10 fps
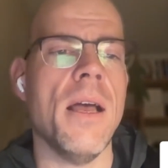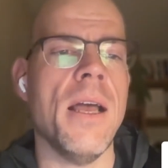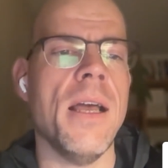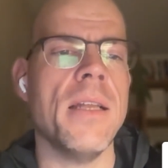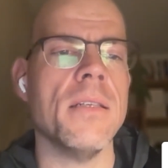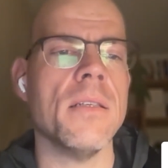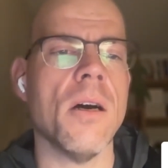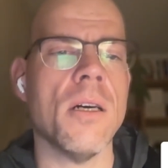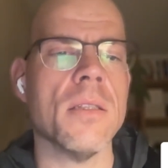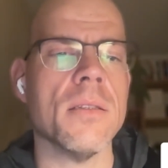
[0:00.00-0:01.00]
And
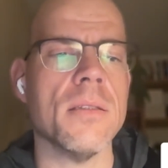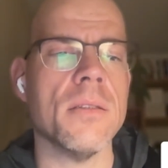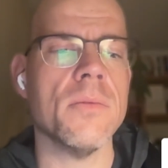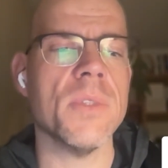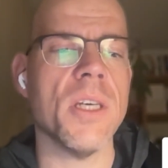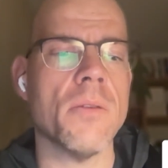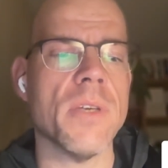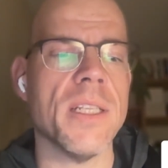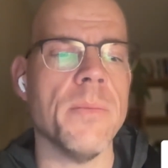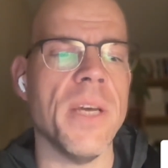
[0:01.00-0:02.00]
also, we
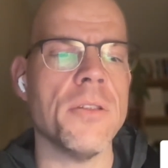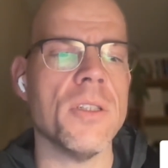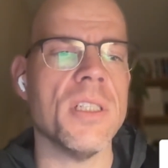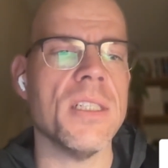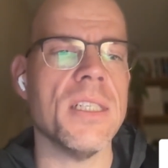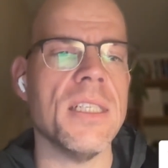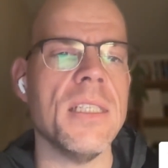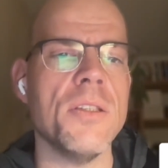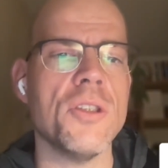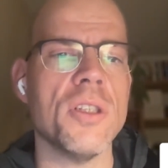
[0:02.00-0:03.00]
already mentioned it,
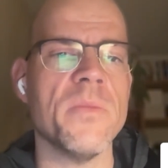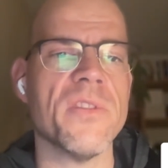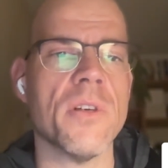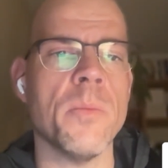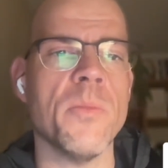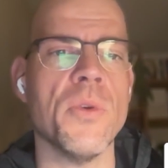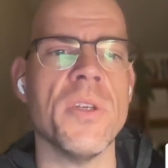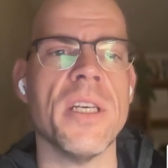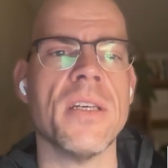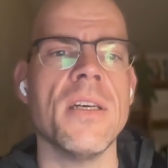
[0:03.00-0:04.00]
eGym from
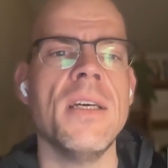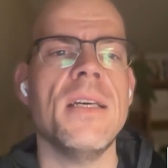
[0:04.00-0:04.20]
Munich.